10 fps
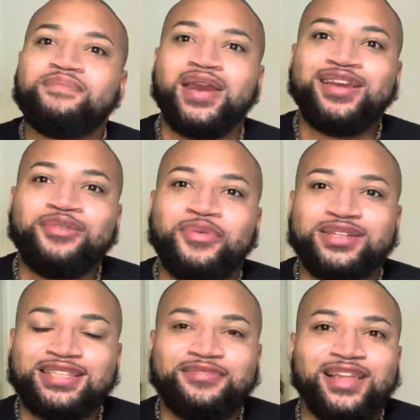But I do
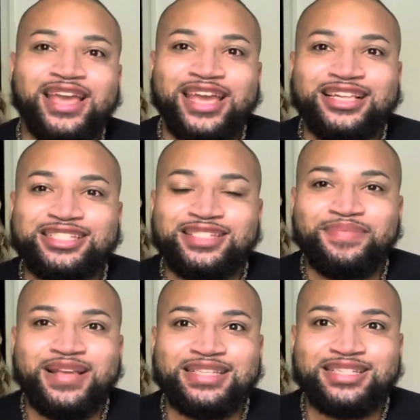personally feel like it's just a
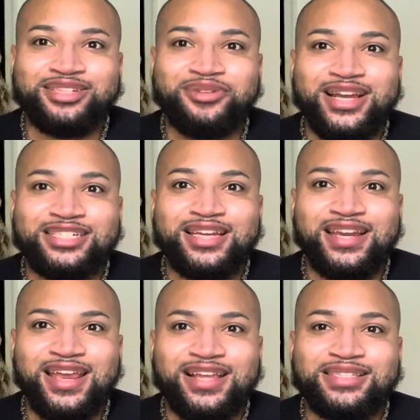messy situation
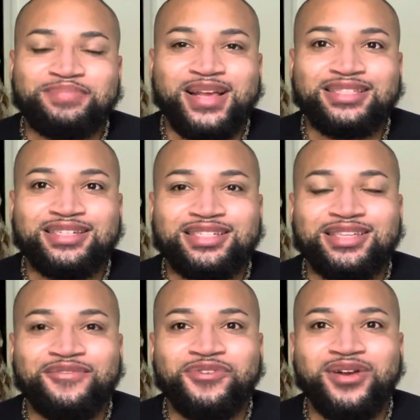and it's best to just
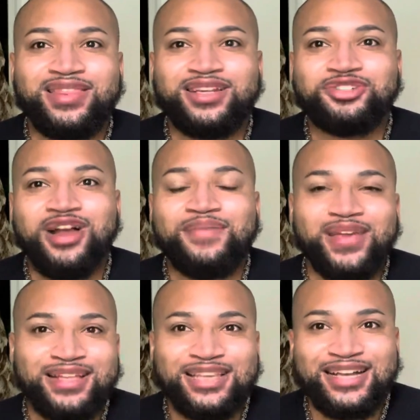avoid the drama
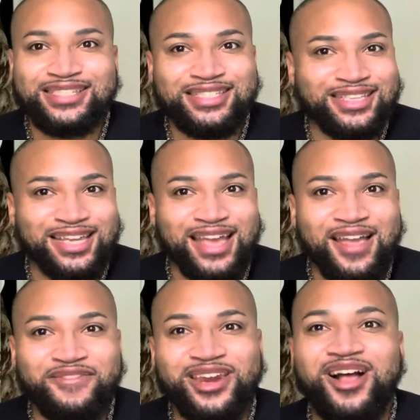and toxicity
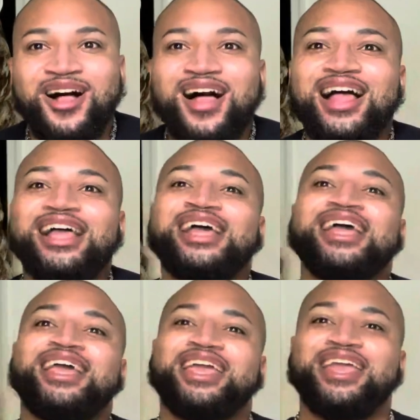of it all
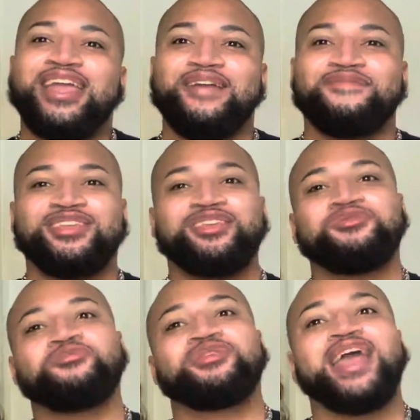if
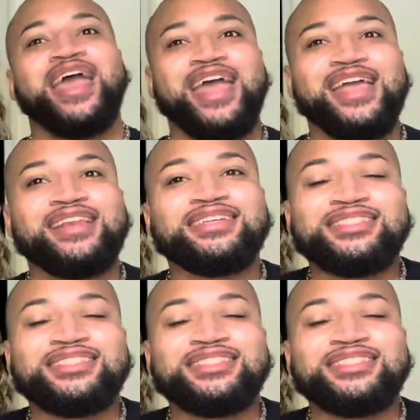you can.